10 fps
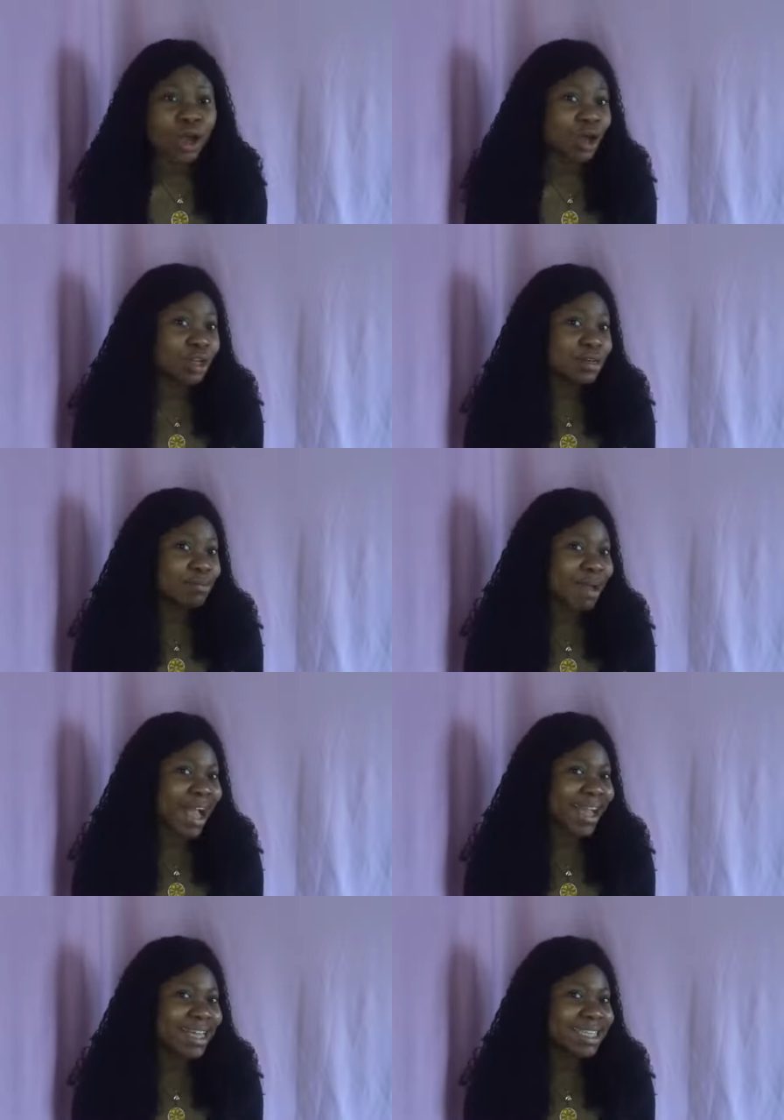on
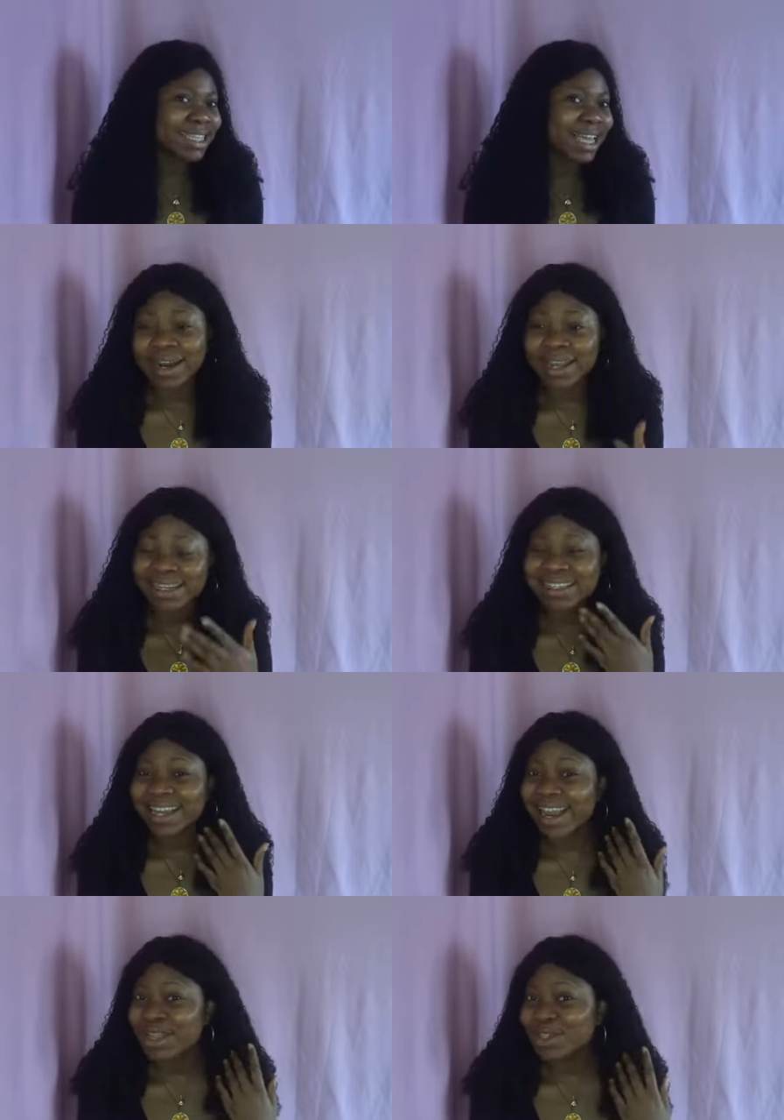my skin i
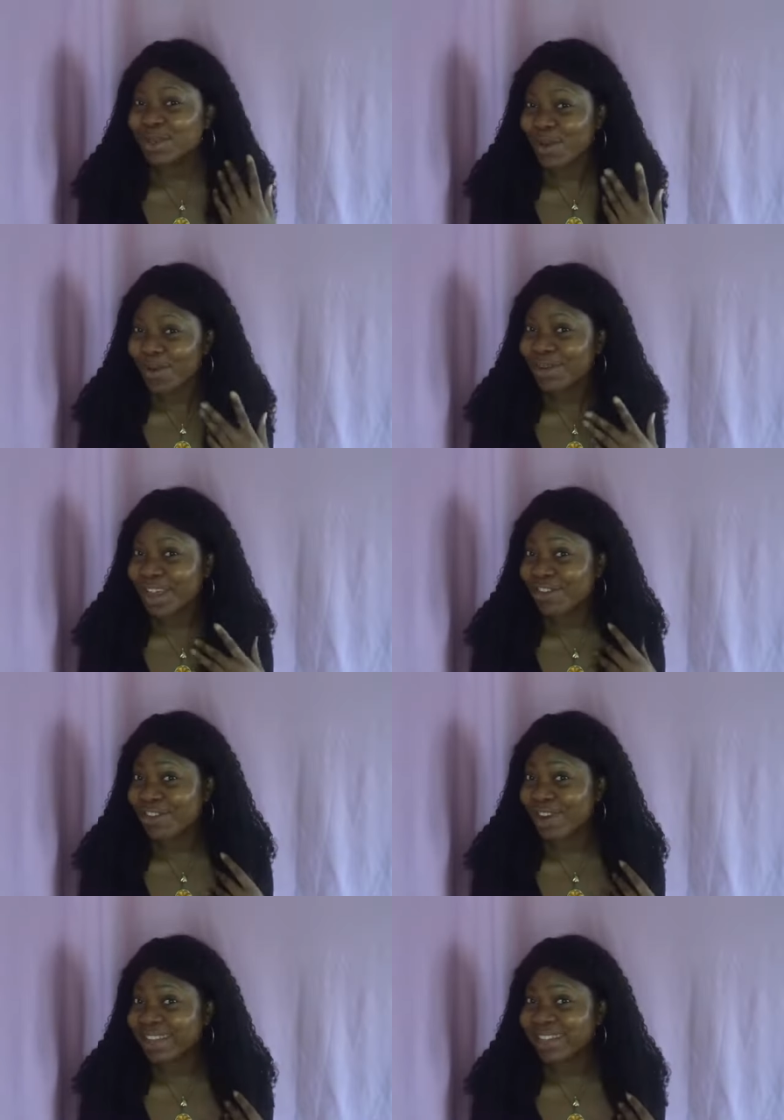decided to go
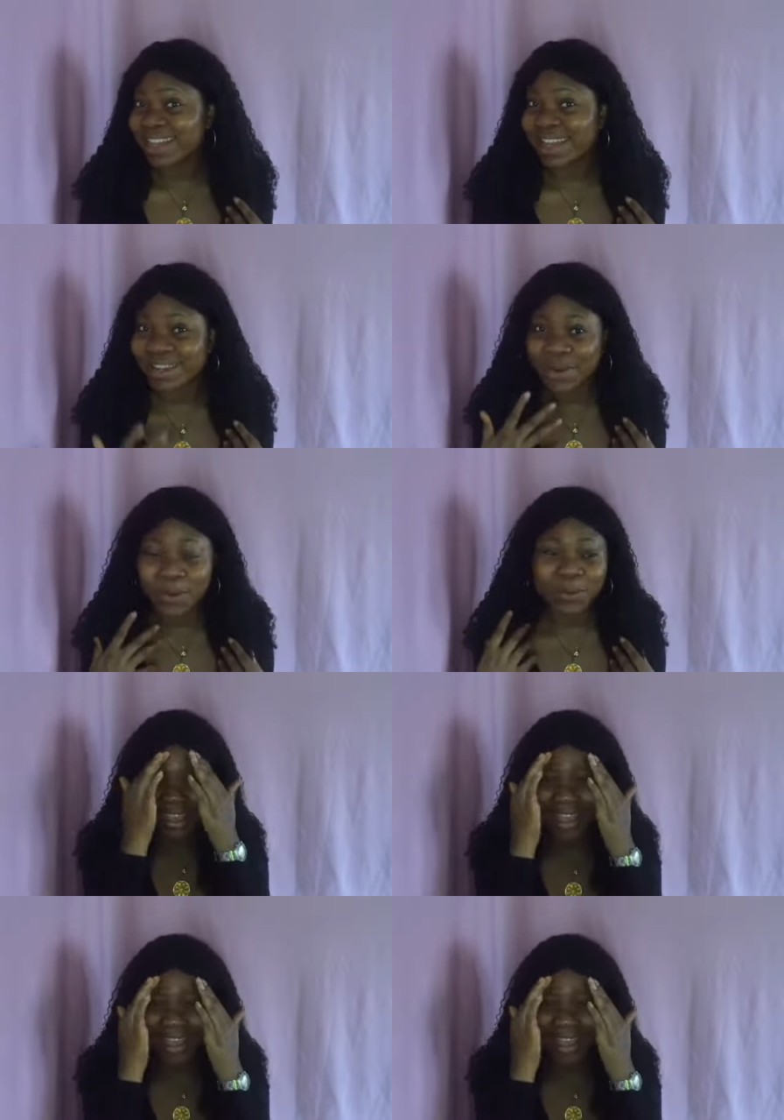natural today you know